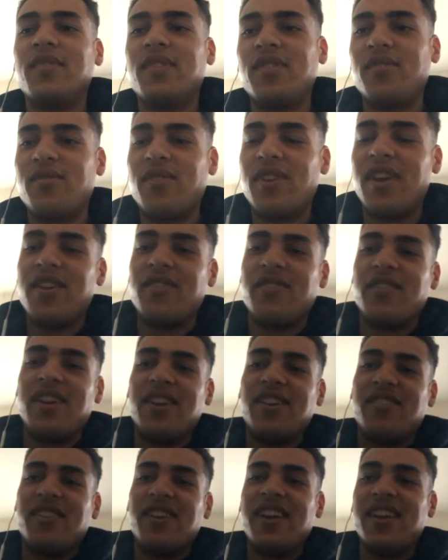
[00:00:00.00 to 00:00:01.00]
Great,
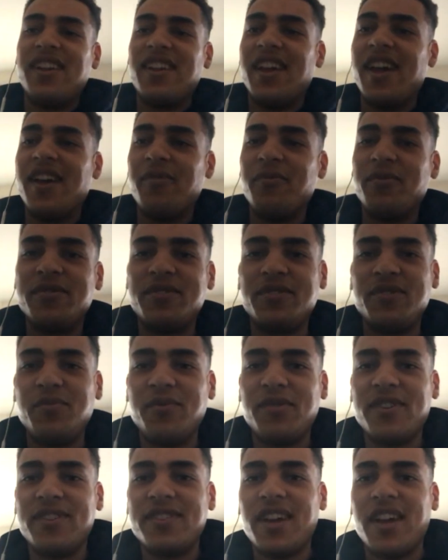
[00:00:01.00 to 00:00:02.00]
great, great. Yeah, we're
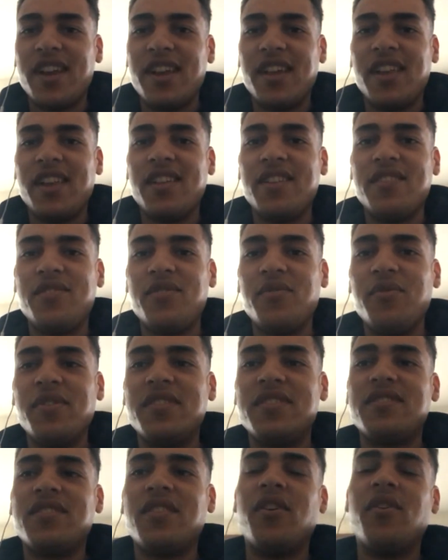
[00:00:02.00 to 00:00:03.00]
super excited to get into it.
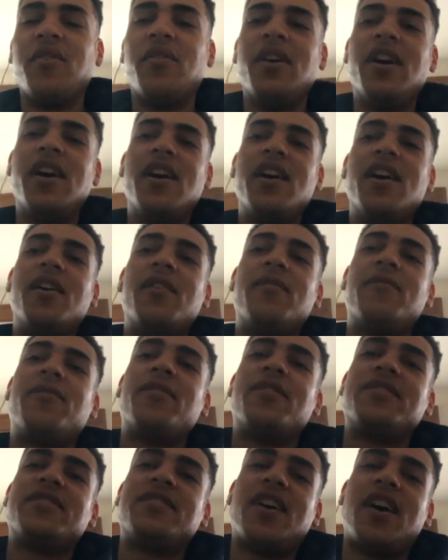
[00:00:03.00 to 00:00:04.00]
So,
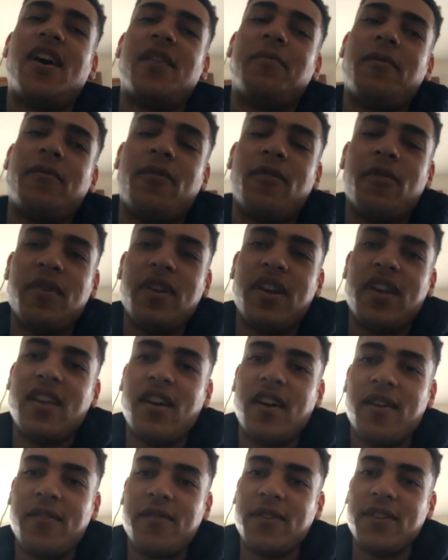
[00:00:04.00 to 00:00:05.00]
first off, before we get
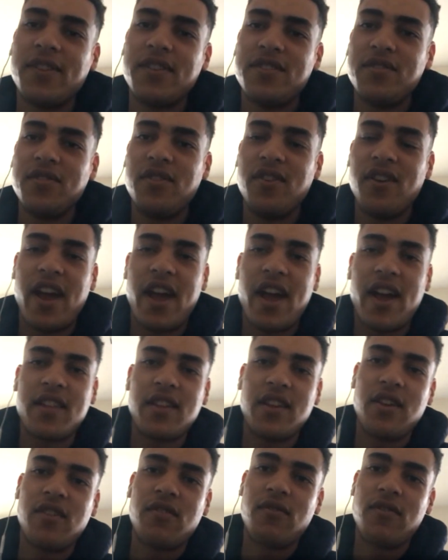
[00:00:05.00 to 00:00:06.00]
off into your
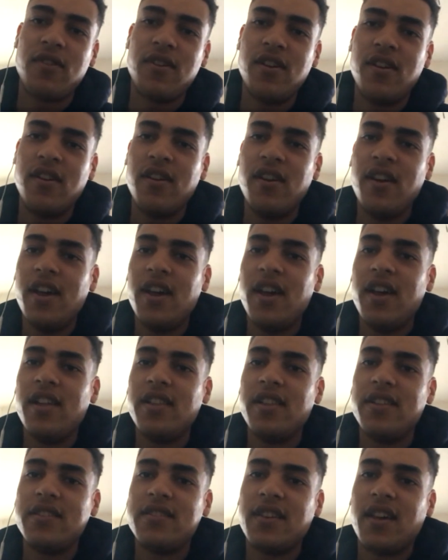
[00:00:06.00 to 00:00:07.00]
acting career,
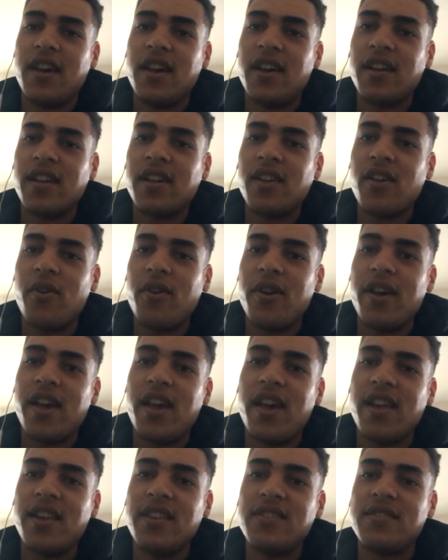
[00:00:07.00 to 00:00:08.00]
let's uh, go
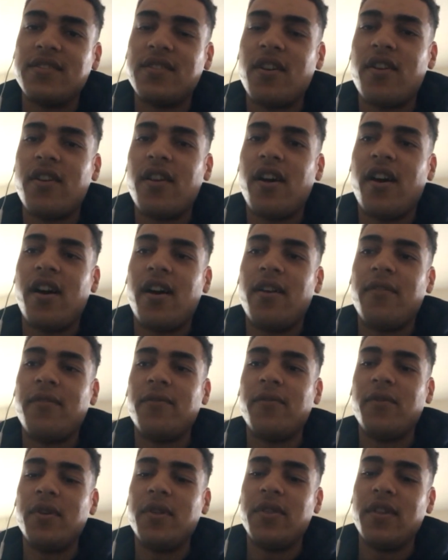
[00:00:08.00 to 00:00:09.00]
ahead and start off
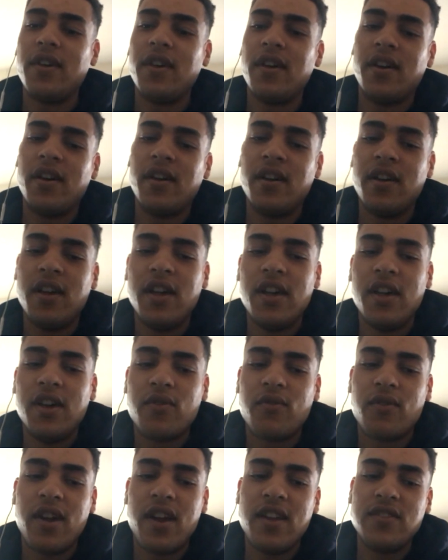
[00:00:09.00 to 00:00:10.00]
with uh,
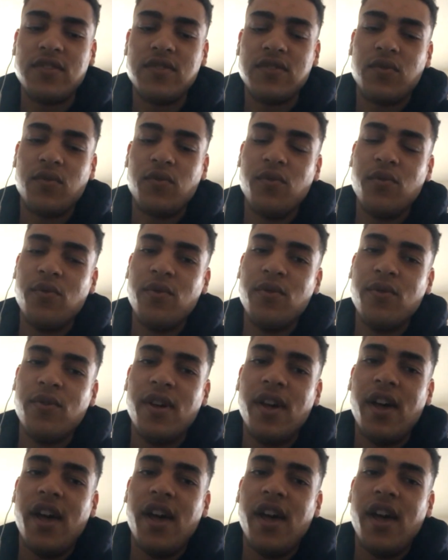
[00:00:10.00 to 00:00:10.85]
grade school